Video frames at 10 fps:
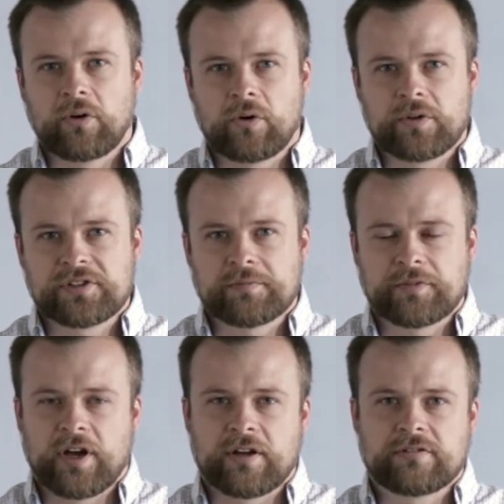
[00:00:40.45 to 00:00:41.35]
wholesome
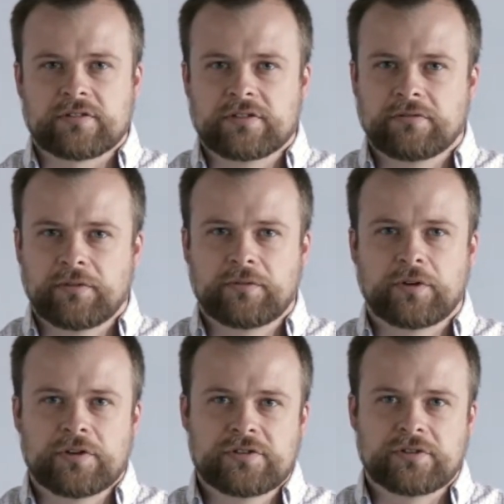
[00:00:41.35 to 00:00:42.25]
doctrine to
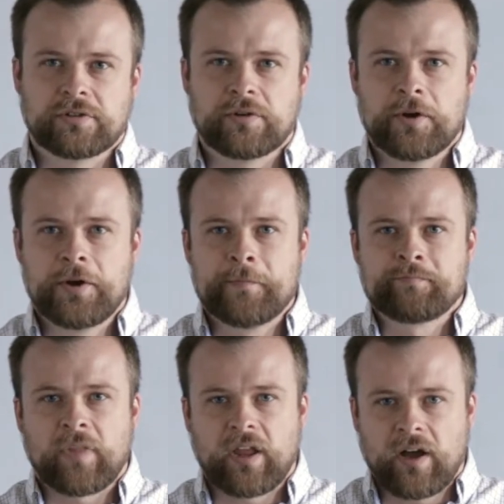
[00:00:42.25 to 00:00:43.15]
refer to
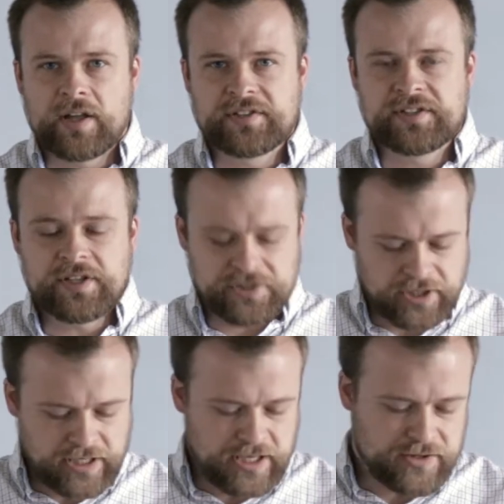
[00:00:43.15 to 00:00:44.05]
God's
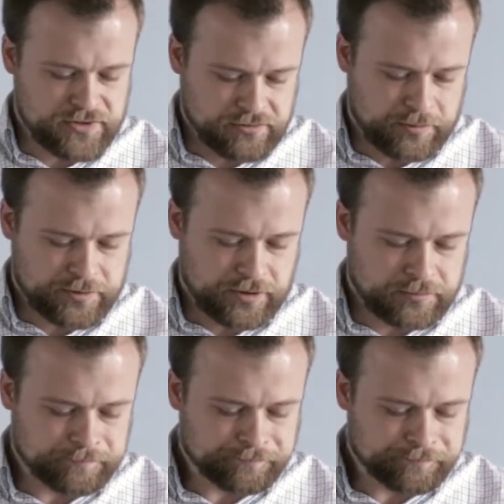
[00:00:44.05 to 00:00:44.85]
teaching in Scripture.